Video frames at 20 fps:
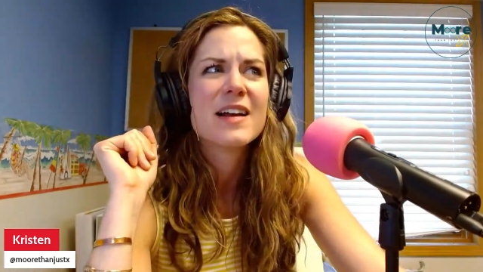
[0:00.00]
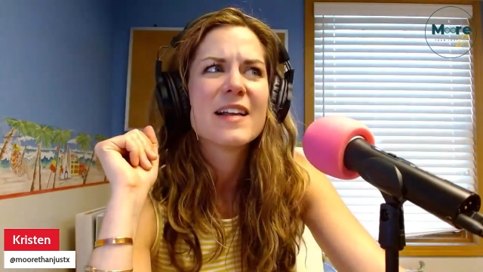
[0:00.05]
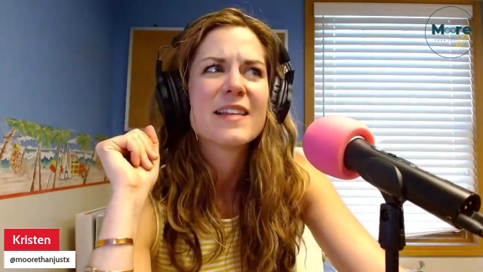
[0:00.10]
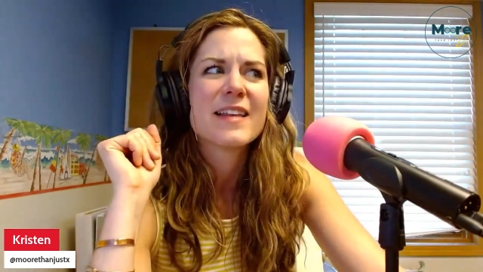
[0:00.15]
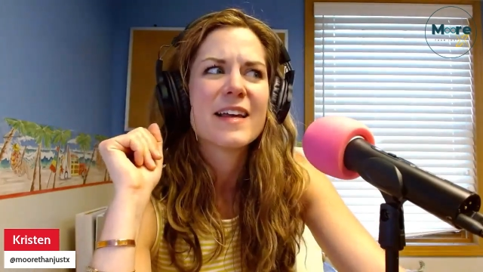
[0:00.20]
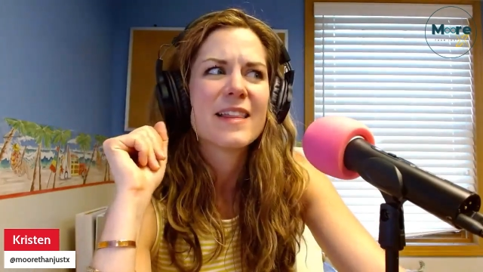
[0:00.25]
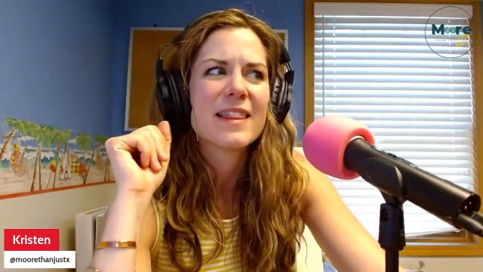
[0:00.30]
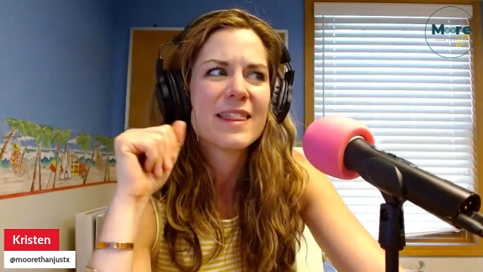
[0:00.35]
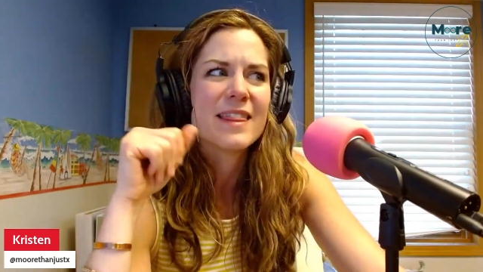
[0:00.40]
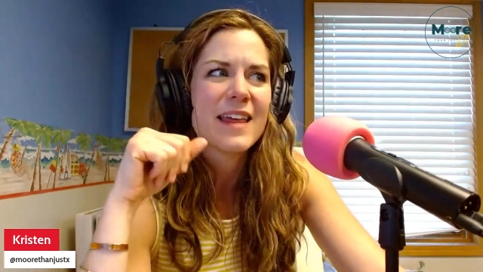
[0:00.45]

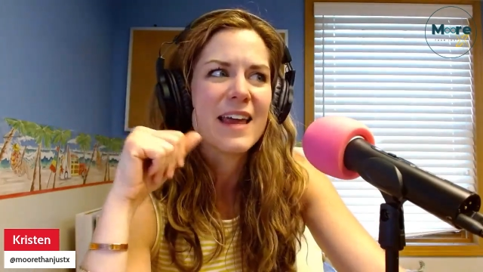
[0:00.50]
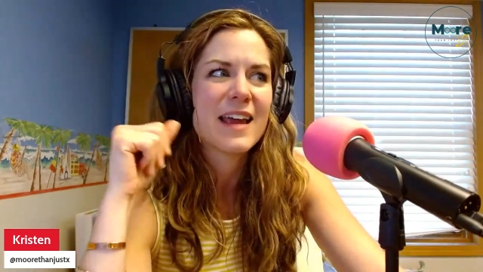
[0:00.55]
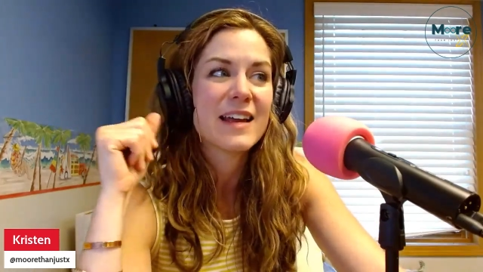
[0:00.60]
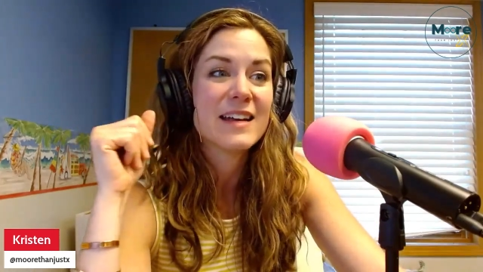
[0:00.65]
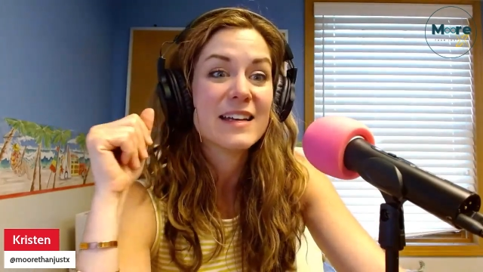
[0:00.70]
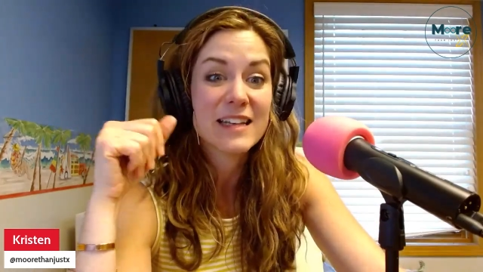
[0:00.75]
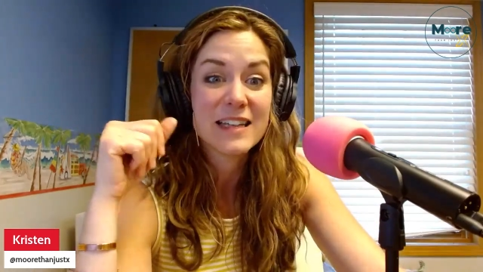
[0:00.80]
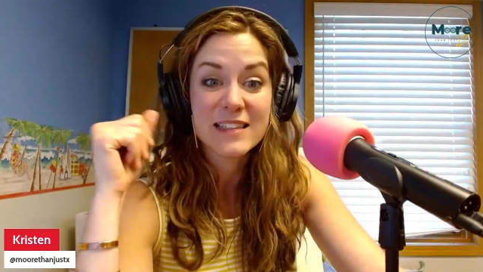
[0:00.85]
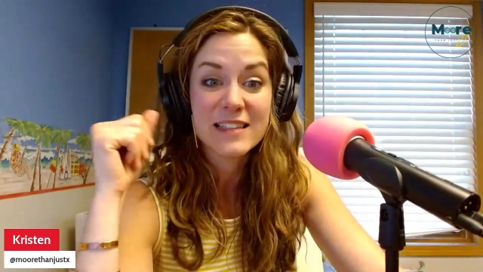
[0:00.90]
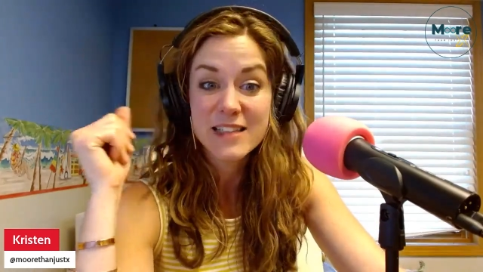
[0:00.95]
that they
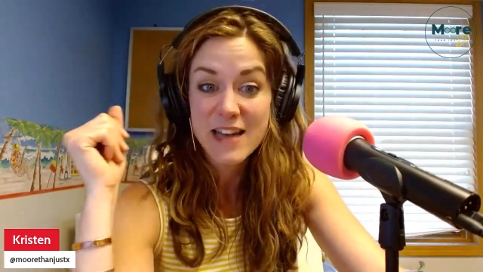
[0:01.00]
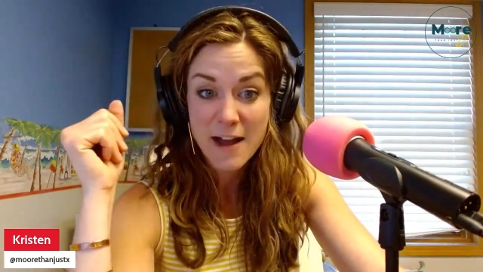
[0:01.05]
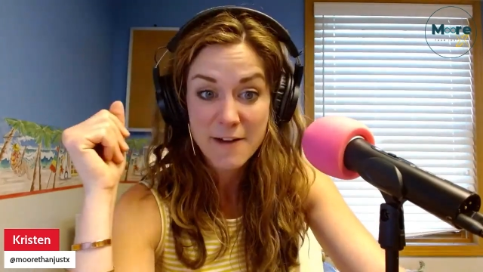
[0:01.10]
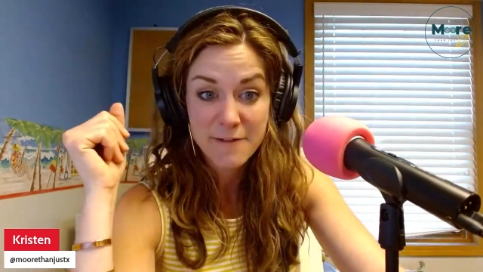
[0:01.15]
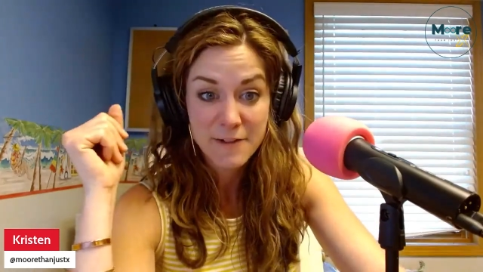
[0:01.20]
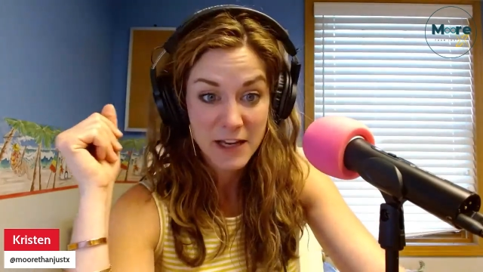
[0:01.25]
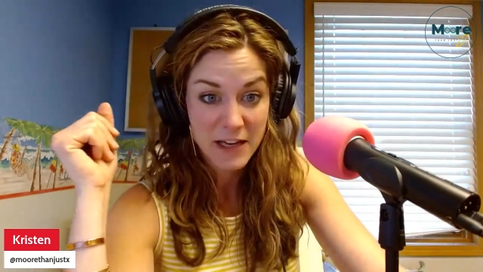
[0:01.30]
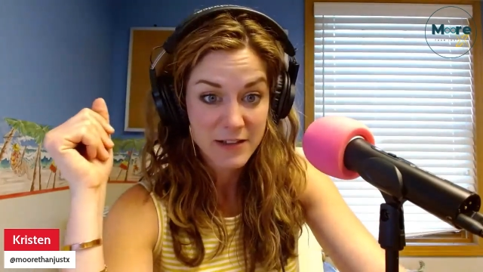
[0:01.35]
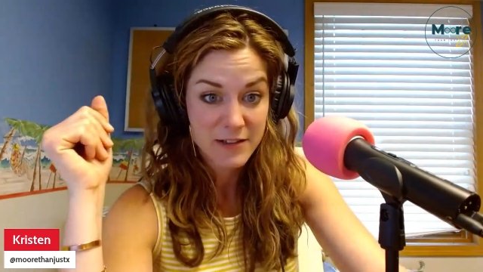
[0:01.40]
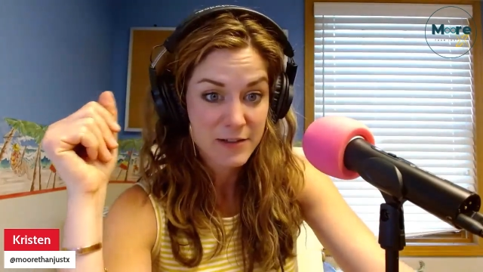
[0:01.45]
need to have
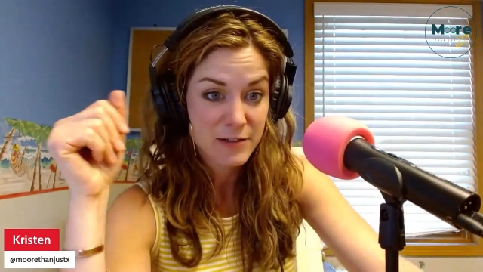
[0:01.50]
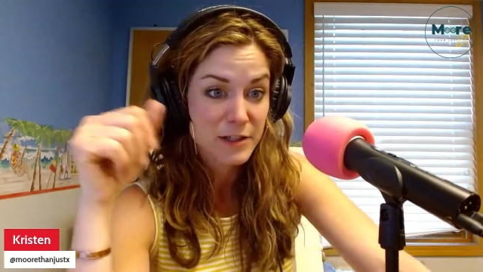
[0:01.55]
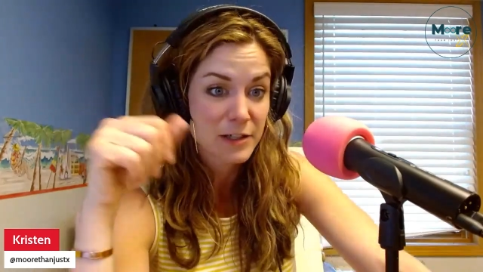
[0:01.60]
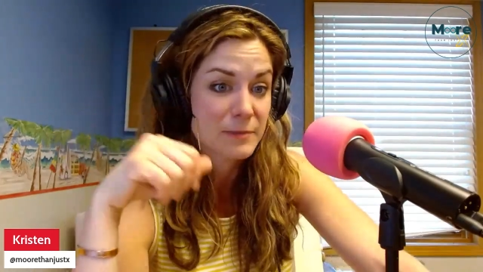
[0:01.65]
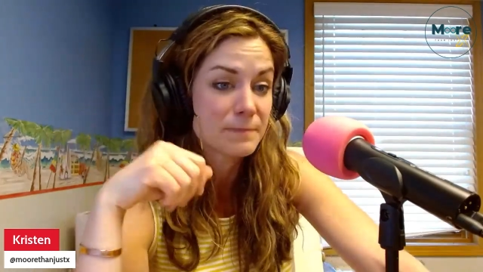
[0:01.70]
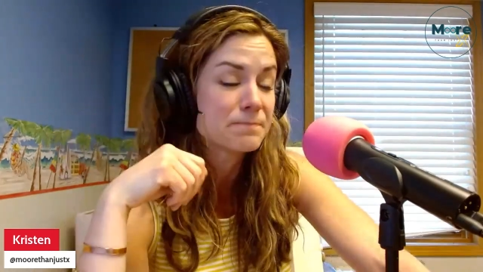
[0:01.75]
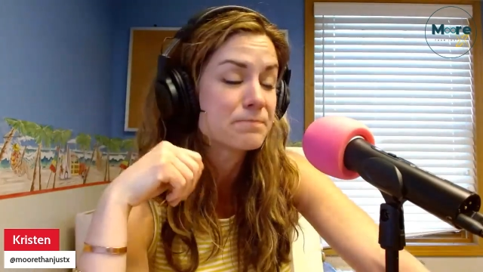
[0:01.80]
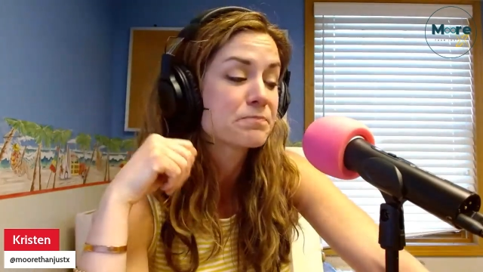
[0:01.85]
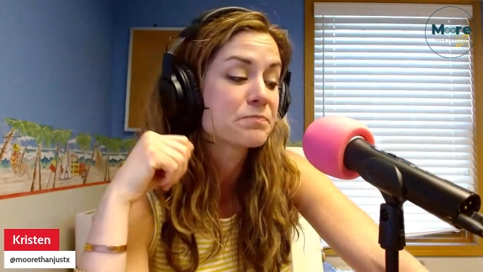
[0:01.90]
answered.